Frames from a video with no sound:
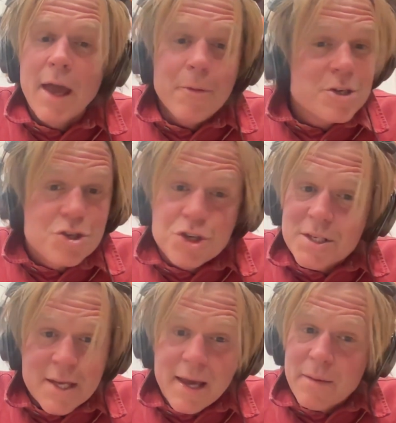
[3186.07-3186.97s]
It was
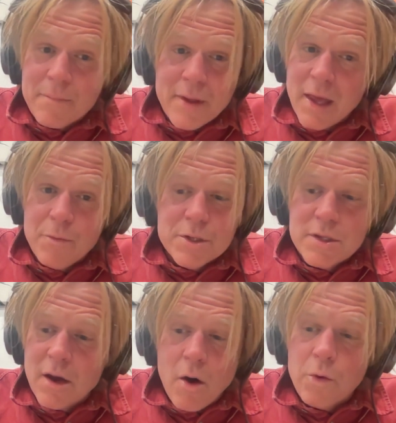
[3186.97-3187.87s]
just him. He was
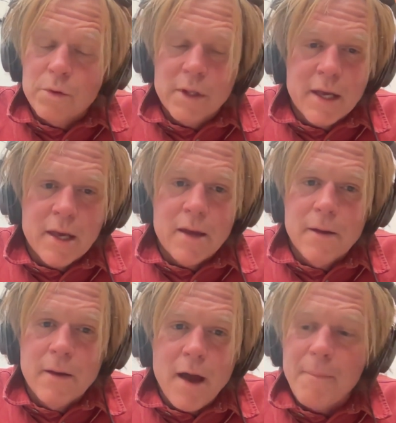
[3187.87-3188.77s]
the only
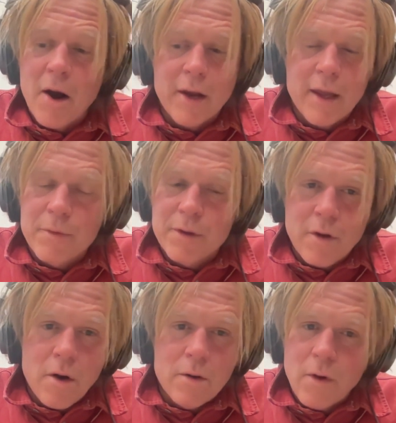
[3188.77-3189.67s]
American with
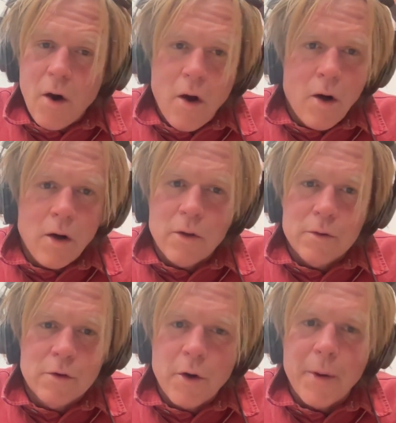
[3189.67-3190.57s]

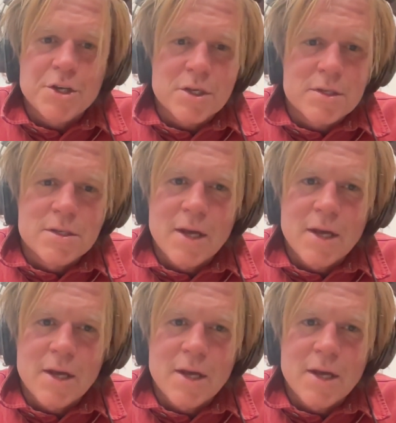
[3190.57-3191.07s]
all Croatians.